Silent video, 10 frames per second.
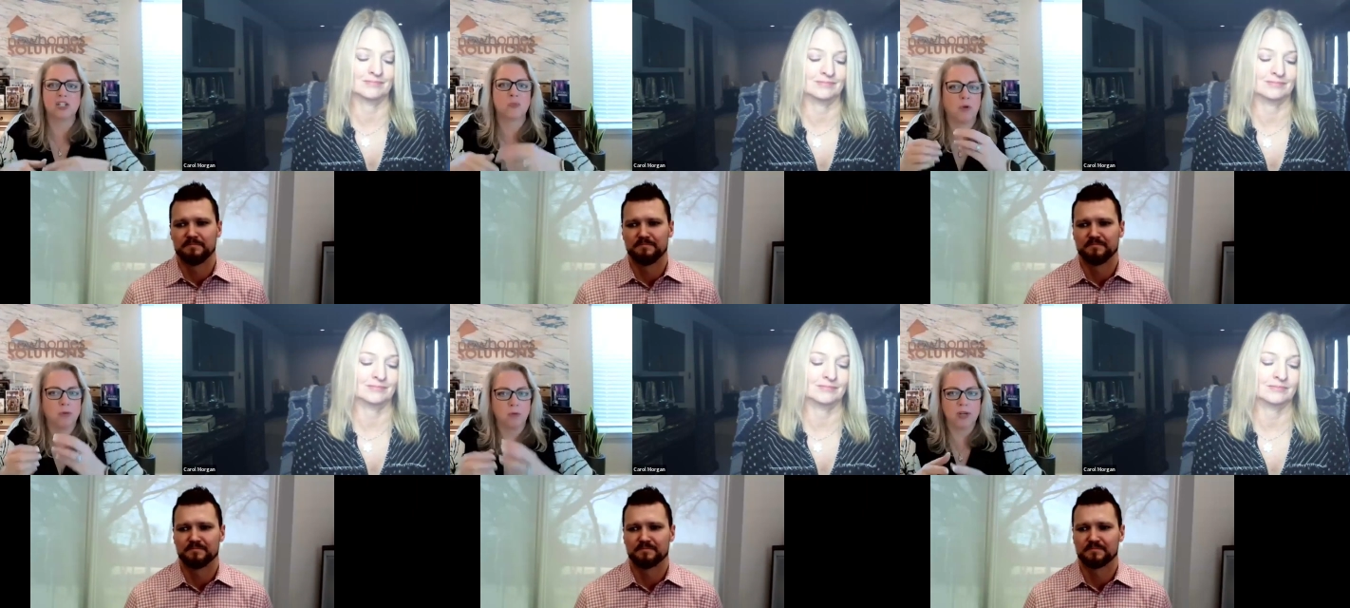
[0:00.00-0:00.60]
Speaker 1: that
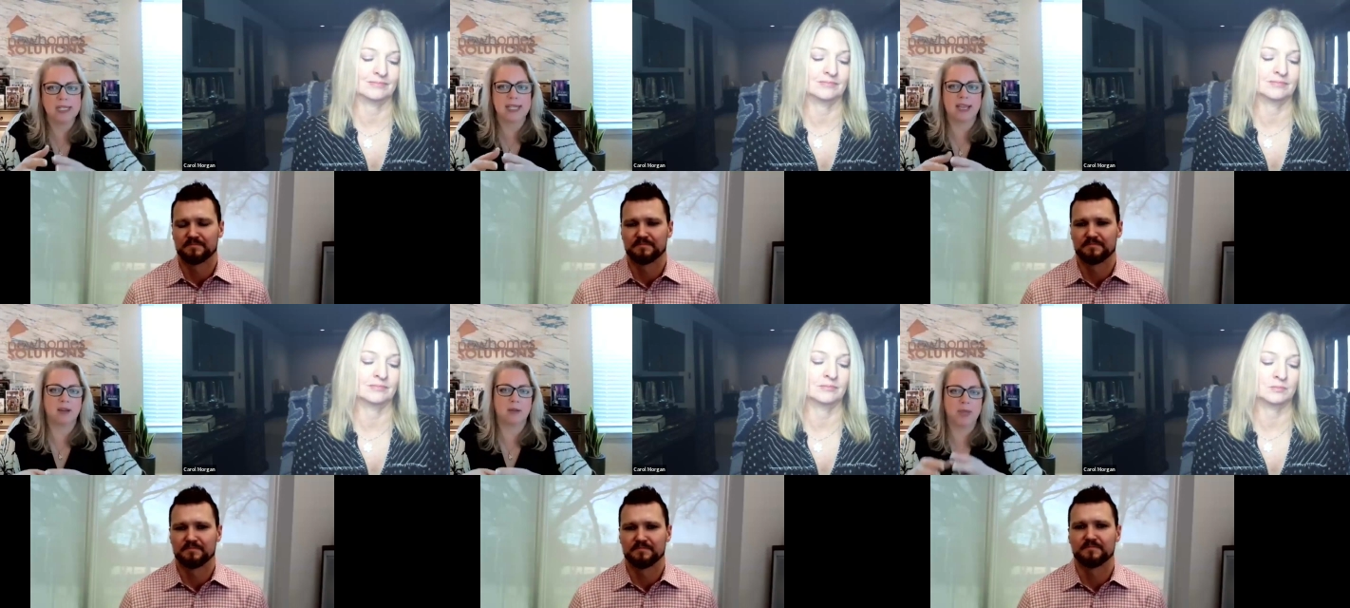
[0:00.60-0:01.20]
touch point
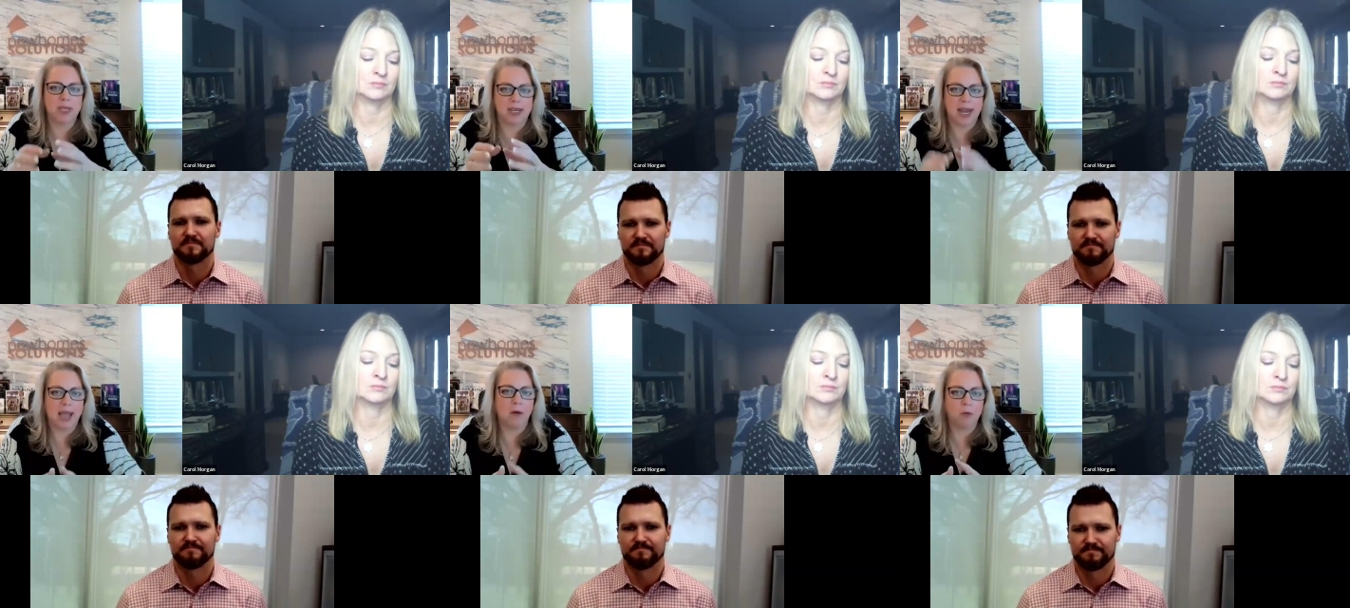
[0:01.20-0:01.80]
what is that going to
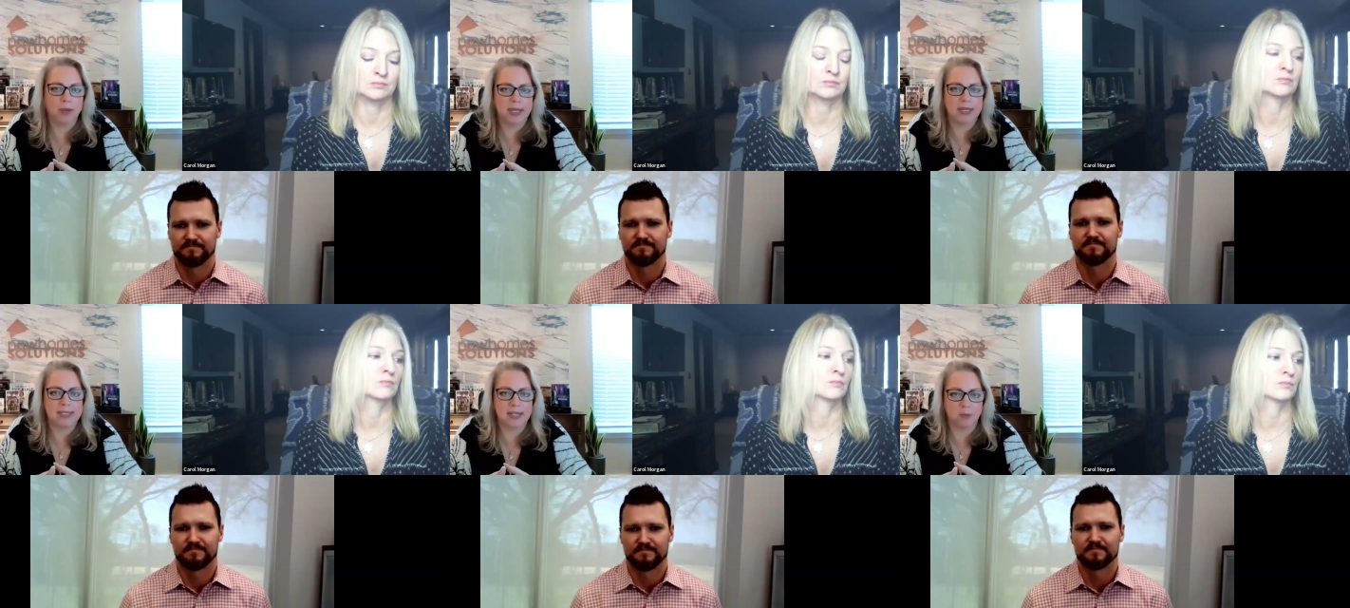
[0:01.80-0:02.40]
be and how are
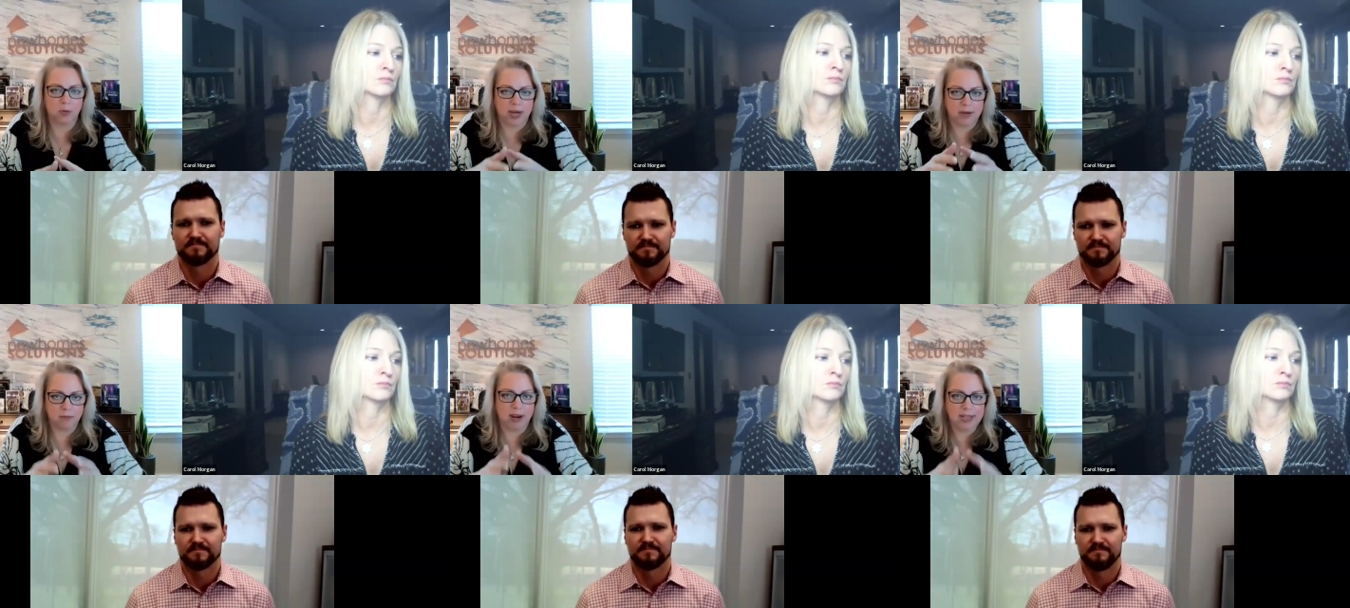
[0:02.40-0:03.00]
we going to
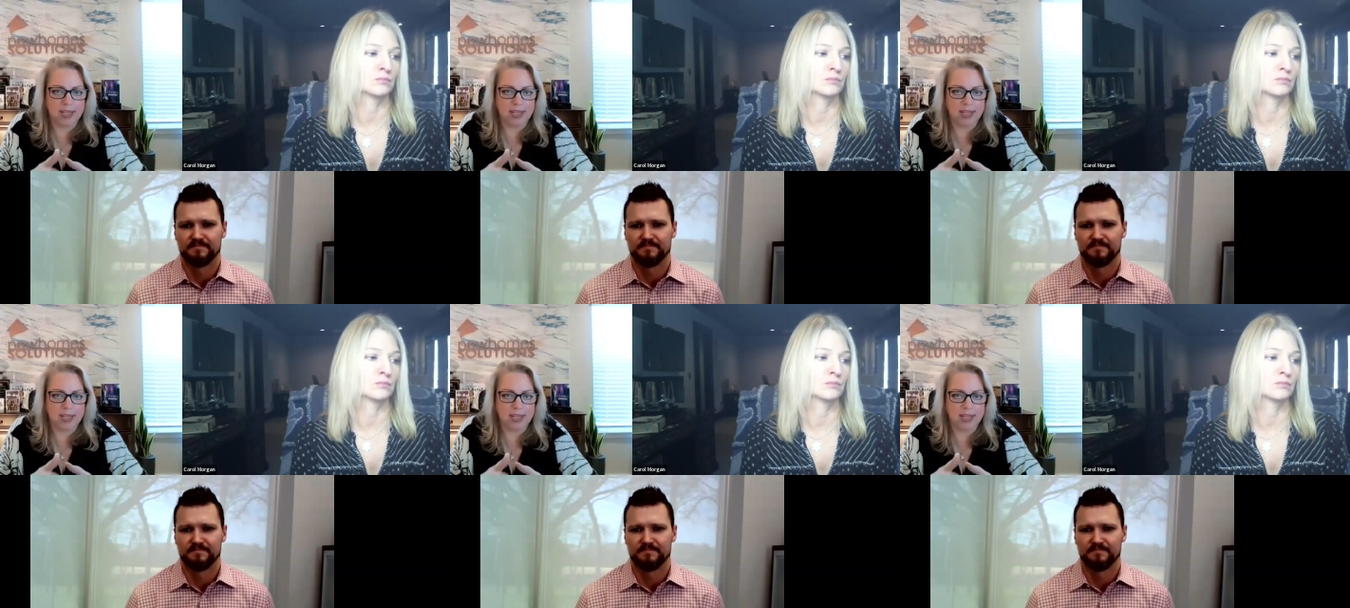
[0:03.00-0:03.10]
celebrate